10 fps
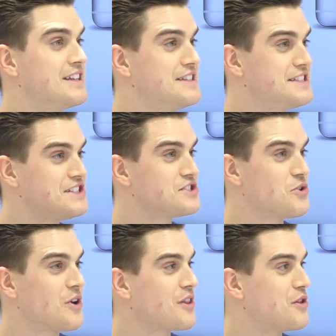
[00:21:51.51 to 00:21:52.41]
This is
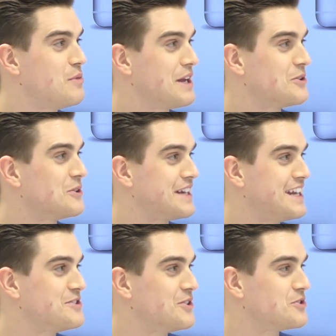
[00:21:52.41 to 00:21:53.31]
not the be-all and
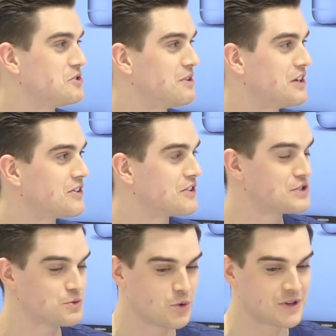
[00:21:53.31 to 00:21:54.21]
end-all. You are not going
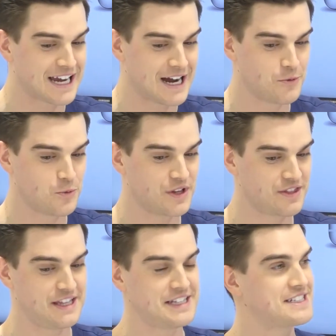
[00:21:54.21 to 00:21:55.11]
to walk out
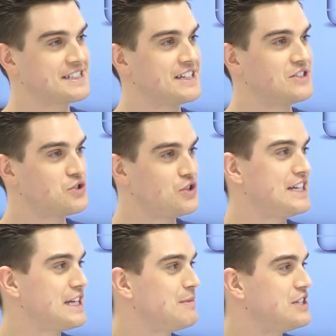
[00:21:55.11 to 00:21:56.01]
with this
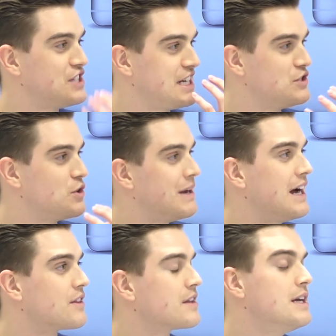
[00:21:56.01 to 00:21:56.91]
2D image in your
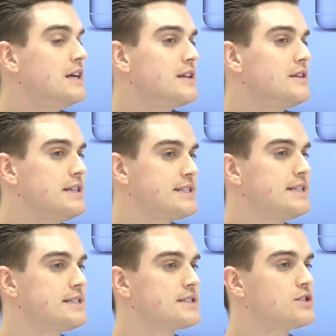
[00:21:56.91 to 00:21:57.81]
mouth. This
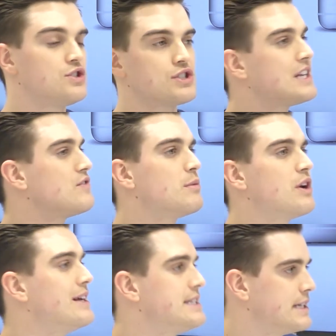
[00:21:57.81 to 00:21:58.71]
is to just give them an
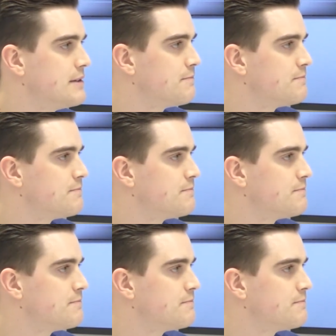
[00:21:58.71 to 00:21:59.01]
idea.